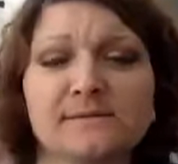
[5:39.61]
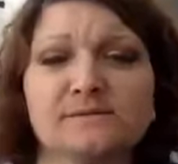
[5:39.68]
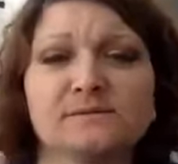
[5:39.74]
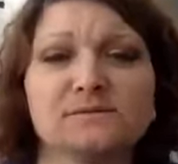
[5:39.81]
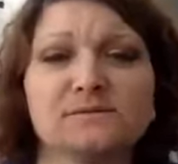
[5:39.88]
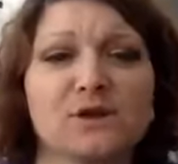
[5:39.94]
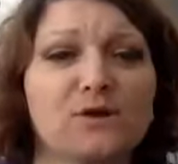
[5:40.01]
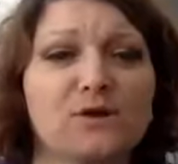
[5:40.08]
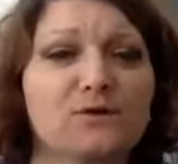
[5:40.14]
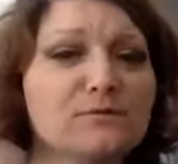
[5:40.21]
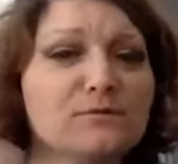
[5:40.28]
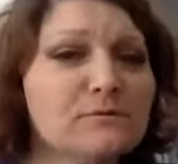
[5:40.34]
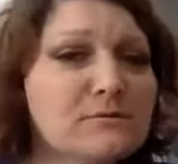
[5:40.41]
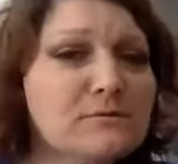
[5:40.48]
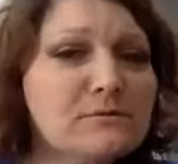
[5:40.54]
you know,
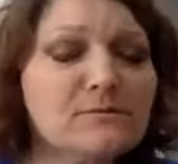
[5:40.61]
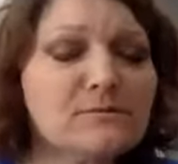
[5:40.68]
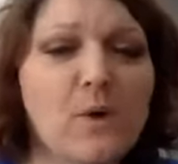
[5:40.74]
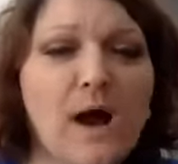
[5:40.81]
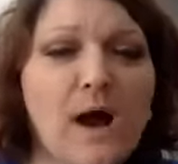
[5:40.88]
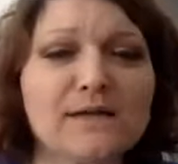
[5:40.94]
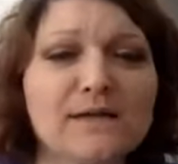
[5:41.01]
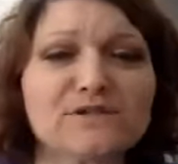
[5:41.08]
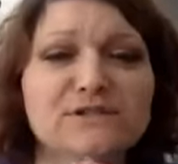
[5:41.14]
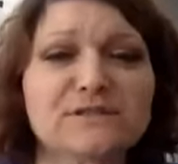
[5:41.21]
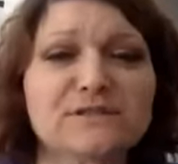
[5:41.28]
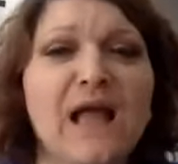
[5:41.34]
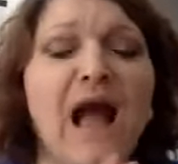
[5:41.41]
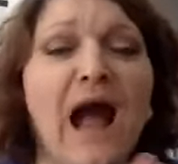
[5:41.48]
washes?